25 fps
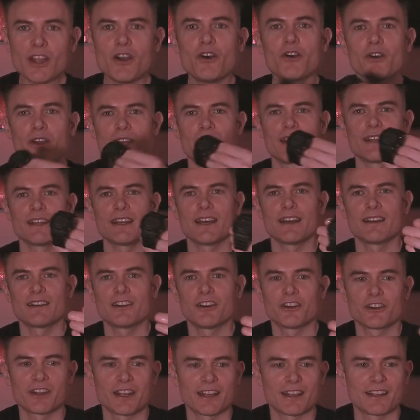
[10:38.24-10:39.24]
Okay, yeah,
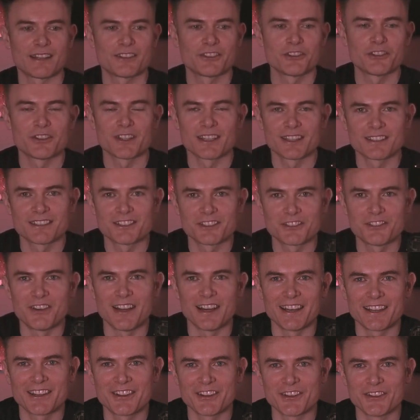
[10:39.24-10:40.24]
okay, I do think this is
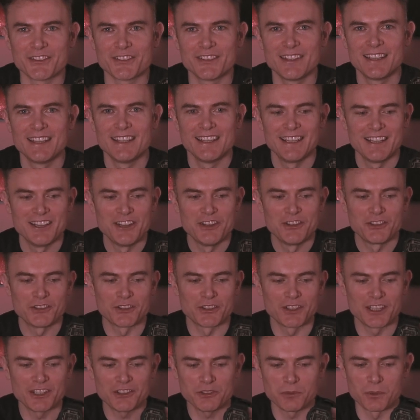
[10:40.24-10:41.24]
very cool.
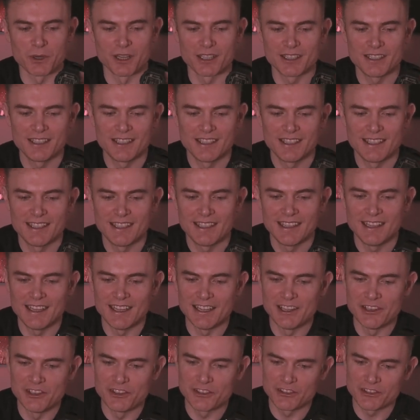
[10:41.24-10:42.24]
So this one
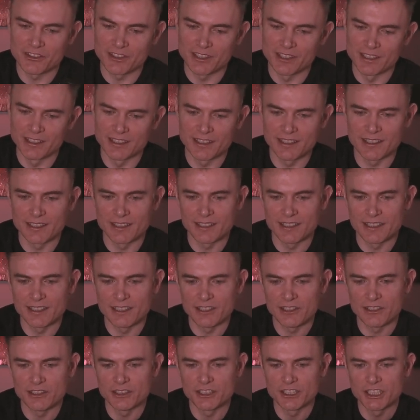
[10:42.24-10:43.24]
is the
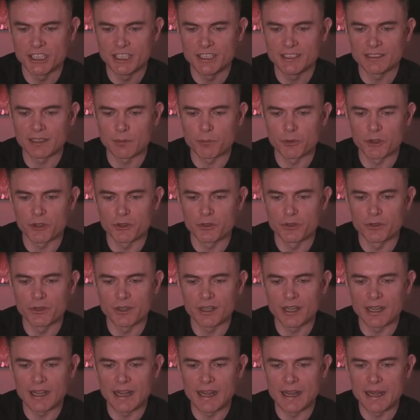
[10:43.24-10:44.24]

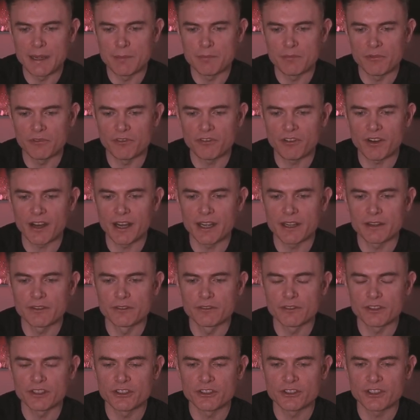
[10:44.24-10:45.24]
GW
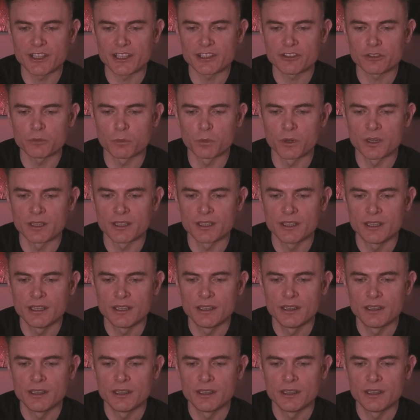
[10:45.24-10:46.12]
M561